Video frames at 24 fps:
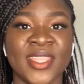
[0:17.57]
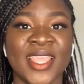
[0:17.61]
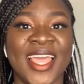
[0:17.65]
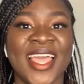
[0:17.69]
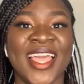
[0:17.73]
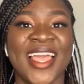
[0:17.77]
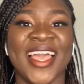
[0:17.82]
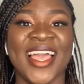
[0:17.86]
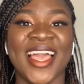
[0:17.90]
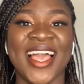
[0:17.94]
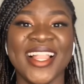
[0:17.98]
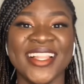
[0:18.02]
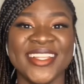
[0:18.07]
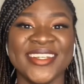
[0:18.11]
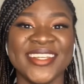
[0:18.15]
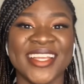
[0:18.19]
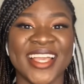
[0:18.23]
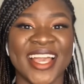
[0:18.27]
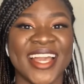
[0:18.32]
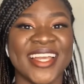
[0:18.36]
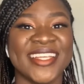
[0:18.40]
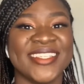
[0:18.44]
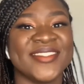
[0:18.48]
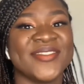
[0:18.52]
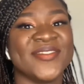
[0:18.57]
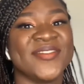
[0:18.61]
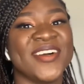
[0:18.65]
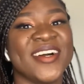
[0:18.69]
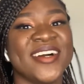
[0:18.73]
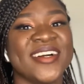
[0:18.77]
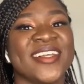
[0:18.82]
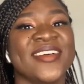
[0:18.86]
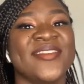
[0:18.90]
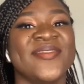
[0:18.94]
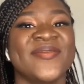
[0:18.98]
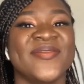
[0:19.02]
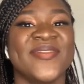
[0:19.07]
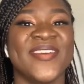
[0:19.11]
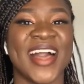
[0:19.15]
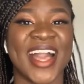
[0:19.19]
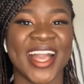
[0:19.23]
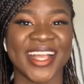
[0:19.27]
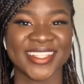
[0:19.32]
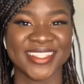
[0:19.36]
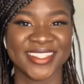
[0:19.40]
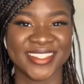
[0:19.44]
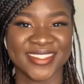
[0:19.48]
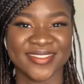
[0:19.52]
Hello guys, welcome back
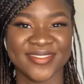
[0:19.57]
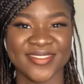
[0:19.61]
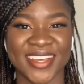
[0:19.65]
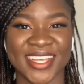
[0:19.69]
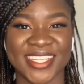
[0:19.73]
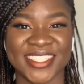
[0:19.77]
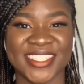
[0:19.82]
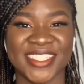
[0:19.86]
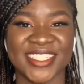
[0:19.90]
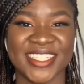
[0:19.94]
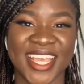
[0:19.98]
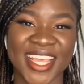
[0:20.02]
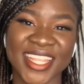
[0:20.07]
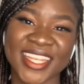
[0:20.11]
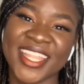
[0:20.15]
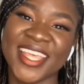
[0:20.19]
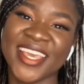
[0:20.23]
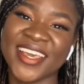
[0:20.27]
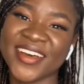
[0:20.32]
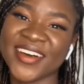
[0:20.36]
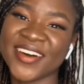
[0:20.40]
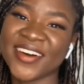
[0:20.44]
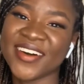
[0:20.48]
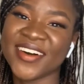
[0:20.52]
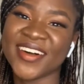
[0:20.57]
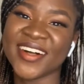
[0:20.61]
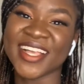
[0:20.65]
to my channel.